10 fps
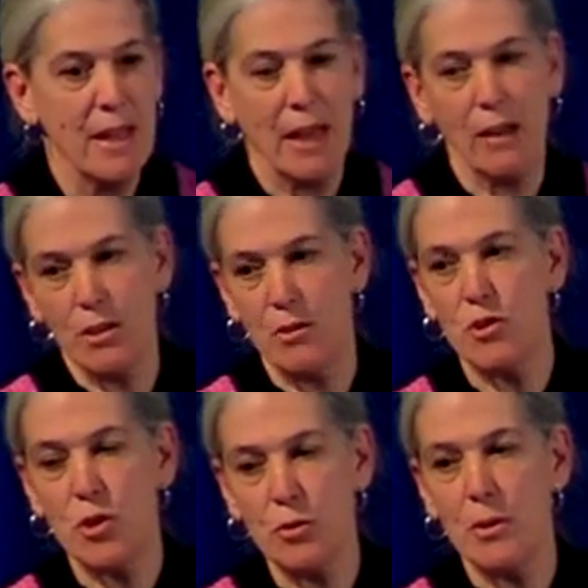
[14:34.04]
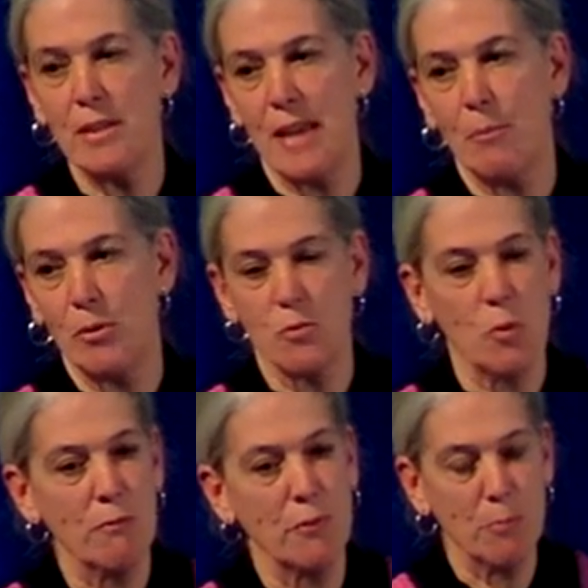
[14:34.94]
And I'll use two examples,
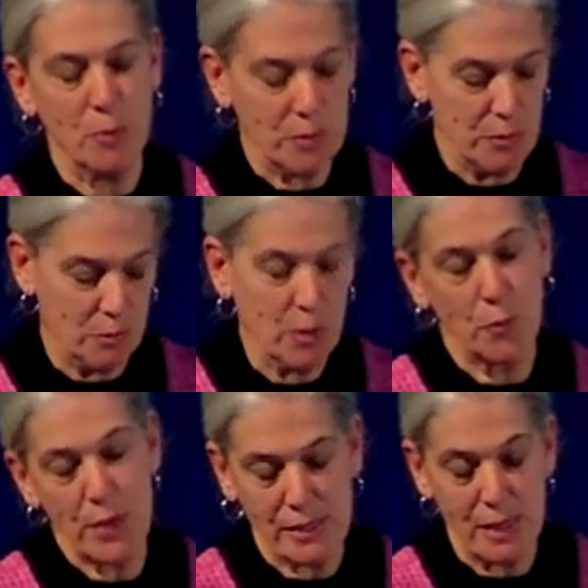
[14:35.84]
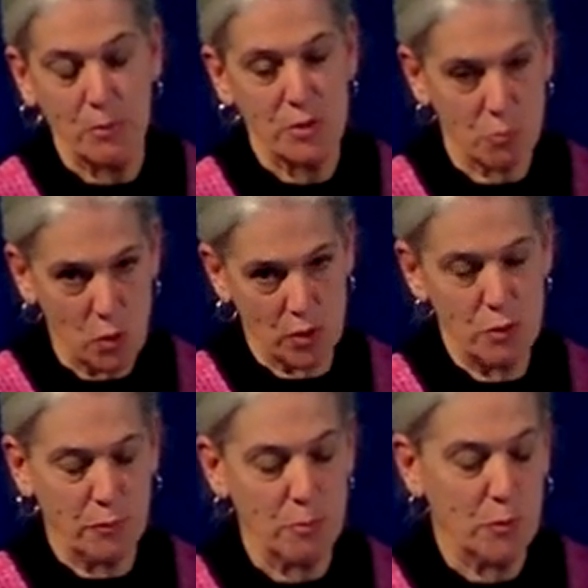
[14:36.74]
one from Peru, well, three examples,
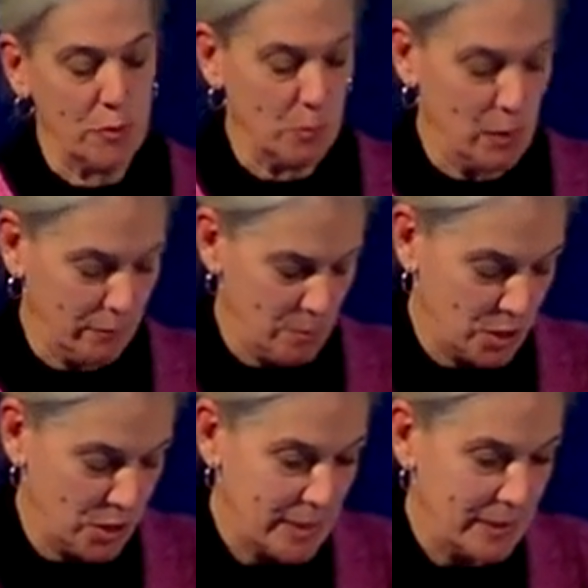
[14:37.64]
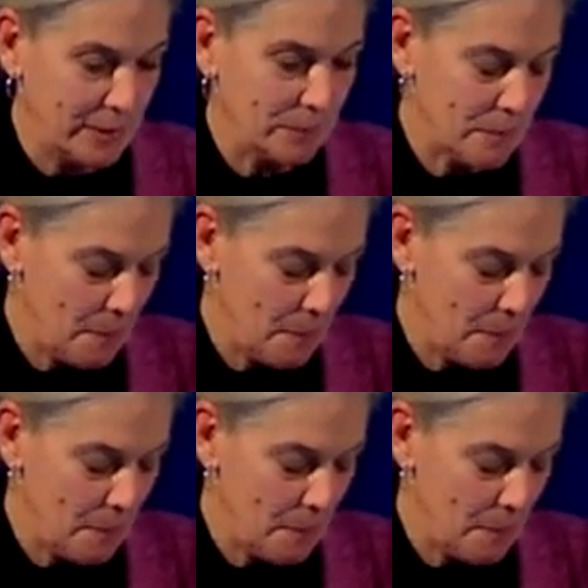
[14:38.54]
two from Peru and one from Argentina.